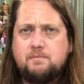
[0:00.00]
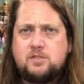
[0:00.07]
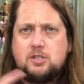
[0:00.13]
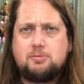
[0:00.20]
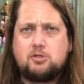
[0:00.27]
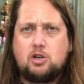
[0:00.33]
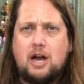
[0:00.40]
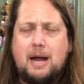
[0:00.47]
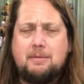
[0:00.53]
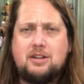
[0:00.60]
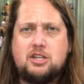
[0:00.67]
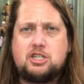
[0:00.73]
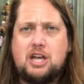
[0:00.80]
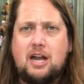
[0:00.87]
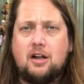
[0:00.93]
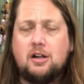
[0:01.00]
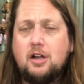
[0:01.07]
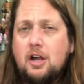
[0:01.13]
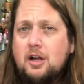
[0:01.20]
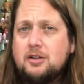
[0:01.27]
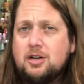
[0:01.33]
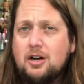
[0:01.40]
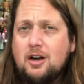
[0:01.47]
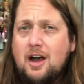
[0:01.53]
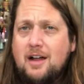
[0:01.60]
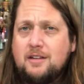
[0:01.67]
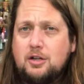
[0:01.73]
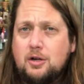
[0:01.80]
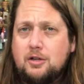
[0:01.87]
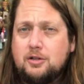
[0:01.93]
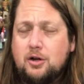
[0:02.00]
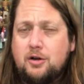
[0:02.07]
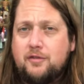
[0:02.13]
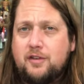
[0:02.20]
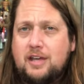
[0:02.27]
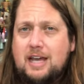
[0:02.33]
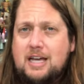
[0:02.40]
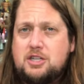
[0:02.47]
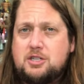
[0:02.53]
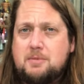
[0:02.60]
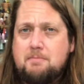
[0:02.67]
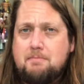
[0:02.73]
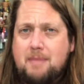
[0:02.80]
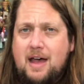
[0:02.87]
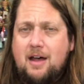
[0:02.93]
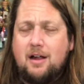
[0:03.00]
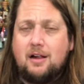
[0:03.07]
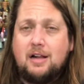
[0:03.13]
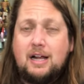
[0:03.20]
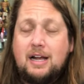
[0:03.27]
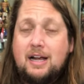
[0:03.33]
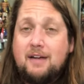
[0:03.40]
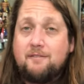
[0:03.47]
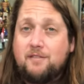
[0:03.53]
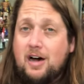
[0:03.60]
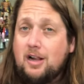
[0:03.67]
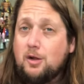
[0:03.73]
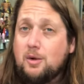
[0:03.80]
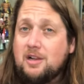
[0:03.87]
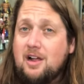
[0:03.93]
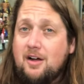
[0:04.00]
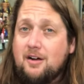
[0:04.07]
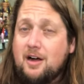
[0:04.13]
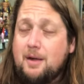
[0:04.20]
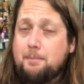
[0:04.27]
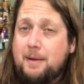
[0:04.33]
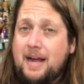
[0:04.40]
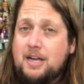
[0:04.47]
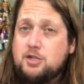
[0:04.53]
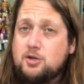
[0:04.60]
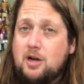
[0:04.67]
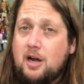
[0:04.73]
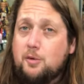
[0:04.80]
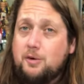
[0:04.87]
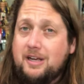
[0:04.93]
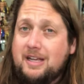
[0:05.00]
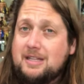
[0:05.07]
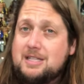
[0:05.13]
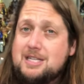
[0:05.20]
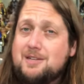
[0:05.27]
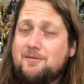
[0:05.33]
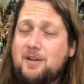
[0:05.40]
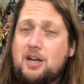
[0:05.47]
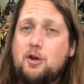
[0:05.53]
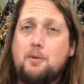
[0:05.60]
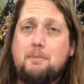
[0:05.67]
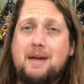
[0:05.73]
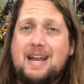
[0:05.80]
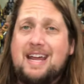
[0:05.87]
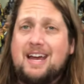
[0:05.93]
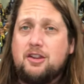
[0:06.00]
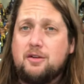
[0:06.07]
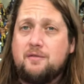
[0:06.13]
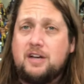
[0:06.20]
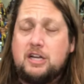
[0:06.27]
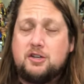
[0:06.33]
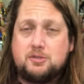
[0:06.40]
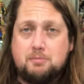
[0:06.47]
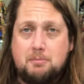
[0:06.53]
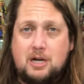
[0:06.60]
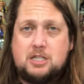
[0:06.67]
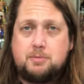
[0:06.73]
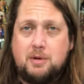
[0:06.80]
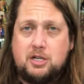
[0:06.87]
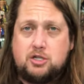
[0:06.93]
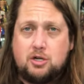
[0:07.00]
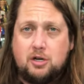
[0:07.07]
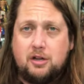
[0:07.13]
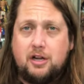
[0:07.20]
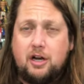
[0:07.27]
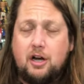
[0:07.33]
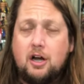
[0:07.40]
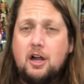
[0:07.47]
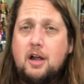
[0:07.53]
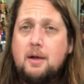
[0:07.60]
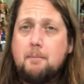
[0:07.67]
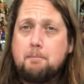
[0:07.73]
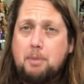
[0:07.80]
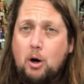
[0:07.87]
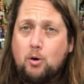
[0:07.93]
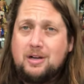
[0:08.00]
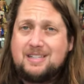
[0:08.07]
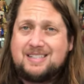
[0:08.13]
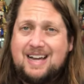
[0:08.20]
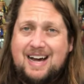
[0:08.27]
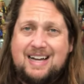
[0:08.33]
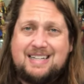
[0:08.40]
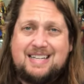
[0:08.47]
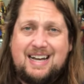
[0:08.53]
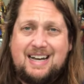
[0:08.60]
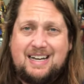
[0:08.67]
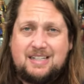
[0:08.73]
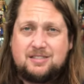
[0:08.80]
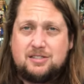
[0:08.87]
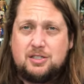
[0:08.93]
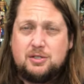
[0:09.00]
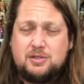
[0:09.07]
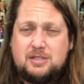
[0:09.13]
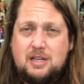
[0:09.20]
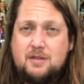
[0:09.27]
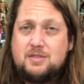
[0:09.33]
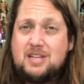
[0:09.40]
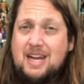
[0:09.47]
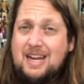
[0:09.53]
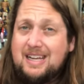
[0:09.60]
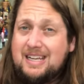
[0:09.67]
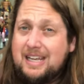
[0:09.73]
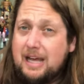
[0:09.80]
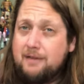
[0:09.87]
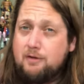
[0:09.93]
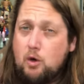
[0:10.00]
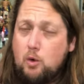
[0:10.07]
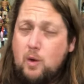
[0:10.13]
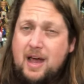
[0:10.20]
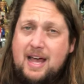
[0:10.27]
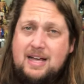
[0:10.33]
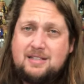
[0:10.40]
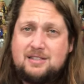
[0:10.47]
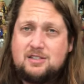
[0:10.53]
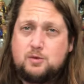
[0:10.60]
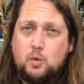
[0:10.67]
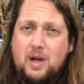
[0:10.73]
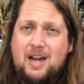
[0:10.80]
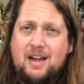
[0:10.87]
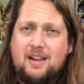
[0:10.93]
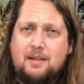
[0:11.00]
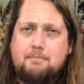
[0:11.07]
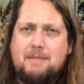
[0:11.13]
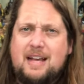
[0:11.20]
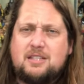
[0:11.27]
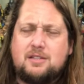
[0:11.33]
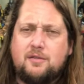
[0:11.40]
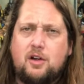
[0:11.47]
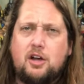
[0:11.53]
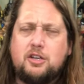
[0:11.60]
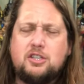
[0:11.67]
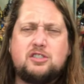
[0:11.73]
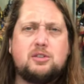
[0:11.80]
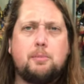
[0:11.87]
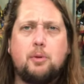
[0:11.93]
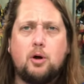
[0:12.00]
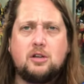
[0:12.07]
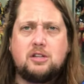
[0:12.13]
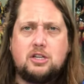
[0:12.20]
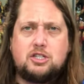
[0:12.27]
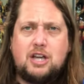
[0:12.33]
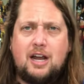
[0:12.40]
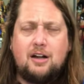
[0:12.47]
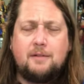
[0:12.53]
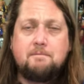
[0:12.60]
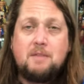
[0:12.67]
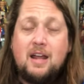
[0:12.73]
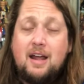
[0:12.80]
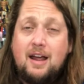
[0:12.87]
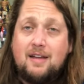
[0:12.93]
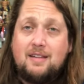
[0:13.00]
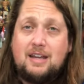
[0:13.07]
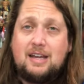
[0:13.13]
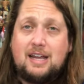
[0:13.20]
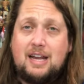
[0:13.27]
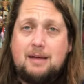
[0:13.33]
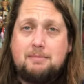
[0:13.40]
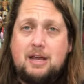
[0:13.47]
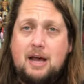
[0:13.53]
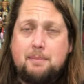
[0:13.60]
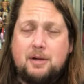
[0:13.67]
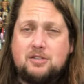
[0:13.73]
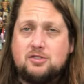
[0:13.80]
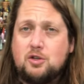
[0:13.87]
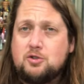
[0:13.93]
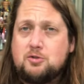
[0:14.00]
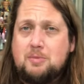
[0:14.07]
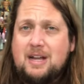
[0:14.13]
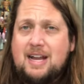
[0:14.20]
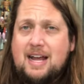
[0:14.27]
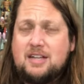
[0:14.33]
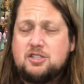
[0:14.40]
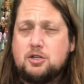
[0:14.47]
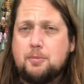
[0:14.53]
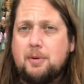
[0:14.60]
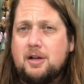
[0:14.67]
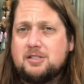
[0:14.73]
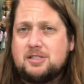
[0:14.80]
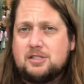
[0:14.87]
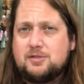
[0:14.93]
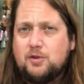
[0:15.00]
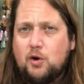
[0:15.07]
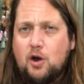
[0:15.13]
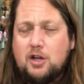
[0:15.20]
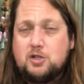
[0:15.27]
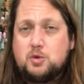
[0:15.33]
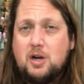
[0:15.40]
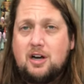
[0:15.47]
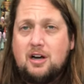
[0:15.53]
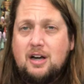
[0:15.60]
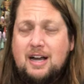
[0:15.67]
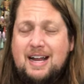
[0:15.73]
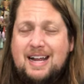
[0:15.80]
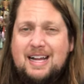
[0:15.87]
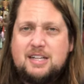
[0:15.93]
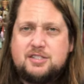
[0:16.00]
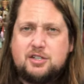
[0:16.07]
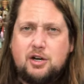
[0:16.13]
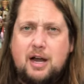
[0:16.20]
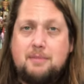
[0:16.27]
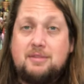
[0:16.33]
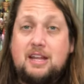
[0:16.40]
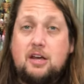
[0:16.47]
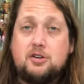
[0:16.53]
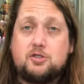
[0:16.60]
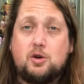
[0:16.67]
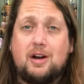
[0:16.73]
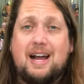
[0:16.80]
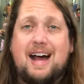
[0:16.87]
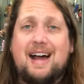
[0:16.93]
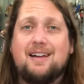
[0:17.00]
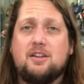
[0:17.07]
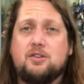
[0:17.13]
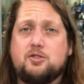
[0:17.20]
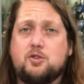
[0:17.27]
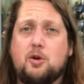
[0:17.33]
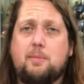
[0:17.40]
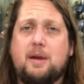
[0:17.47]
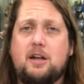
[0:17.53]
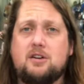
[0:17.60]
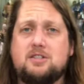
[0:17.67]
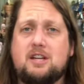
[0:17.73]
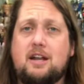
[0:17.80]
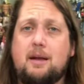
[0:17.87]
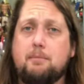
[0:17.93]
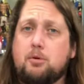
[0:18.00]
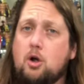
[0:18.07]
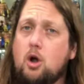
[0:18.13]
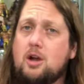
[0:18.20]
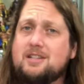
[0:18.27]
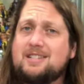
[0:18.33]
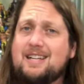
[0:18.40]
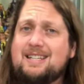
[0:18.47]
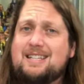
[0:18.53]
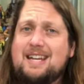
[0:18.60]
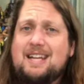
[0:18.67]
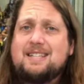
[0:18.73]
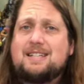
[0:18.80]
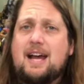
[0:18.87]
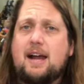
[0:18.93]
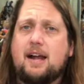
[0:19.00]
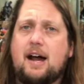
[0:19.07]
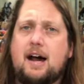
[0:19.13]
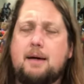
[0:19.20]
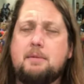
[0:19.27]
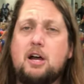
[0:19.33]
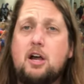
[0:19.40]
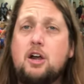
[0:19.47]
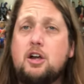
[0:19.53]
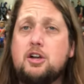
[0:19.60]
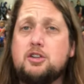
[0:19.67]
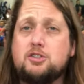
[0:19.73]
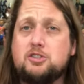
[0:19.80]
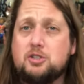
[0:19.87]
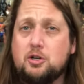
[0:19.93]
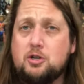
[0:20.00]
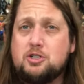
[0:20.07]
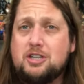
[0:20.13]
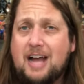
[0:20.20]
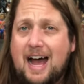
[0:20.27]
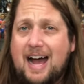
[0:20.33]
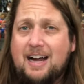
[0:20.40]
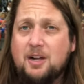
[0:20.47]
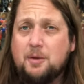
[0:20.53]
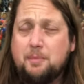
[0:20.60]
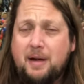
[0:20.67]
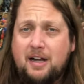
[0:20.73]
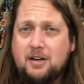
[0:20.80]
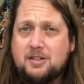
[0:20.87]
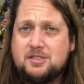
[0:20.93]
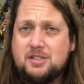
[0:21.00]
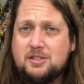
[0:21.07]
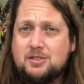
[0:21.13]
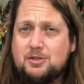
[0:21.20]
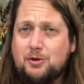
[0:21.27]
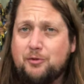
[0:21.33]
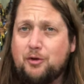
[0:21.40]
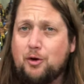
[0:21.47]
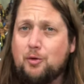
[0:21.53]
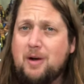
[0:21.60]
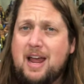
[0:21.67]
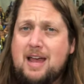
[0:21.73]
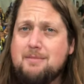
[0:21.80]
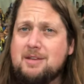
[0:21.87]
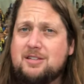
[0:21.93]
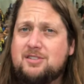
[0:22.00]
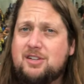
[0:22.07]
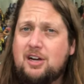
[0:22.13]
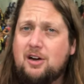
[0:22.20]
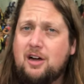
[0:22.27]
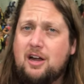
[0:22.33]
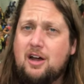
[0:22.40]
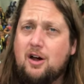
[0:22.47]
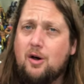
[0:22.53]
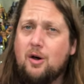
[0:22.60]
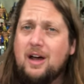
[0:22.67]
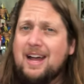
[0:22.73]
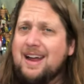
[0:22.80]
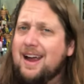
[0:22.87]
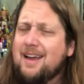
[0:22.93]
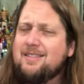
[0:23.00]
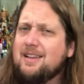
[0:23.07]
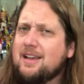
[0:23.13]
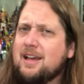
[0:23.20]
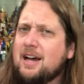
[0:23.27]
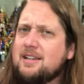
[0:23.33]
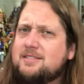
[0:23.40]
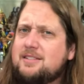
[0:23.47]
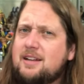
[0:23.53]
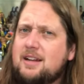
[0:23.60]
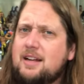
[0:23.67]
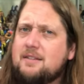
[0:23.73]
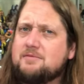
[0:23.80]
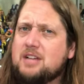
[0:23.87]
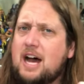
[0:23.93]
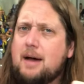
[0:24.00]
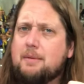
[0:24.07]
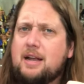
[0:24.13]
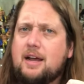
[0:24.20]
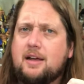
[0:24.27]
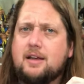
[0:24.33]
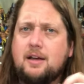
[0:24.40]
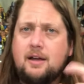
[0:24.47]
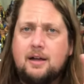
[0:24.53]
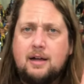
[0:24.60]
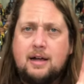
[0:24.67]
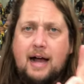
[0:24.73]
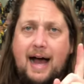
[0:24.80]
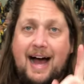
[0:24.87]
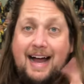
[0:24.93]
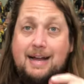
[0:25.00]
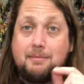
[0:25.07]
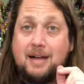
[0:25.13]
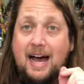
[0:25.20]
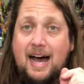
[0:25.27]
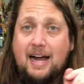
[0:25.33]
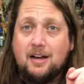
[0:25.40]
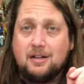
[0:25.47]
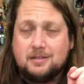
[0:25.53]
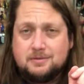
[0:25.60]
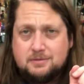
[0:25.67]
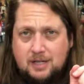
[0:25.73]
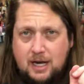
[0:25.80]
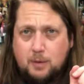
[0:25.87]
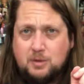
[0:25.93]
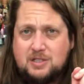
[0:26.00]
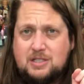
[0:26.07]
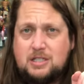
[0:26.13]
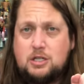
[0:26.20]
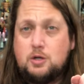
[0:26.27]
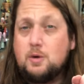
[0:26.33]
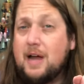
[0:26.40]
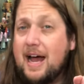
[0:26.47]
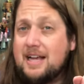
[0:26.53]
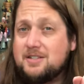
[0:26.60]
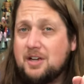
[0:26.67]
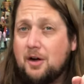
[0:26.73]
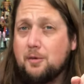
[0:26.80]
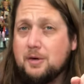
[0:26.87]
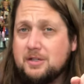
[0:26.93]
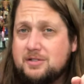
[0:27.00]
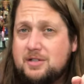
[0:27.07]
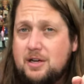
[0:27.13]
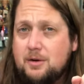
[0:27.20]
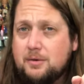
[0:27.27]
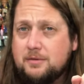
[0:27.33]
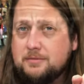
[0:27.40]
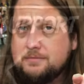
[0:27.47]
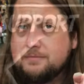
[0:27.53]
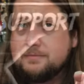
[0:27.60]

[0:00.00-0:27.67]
subscribe to the channel, turn on the old notification bell, follow along on Patreon where you can get this video and many other videos much, much earlier, bonus content, exclusives, giveaways as well, and best of all, you support the channel. And then you can hit me up on social media at SirPaul64 on Twitter, Instagram, the_Kyle_Peterson, and ProWrestlingTees.com. Search Kyle Peterson. So for Rey Mysterio and the custody of Dominic, I am Kyle. I will see you guys all real soon.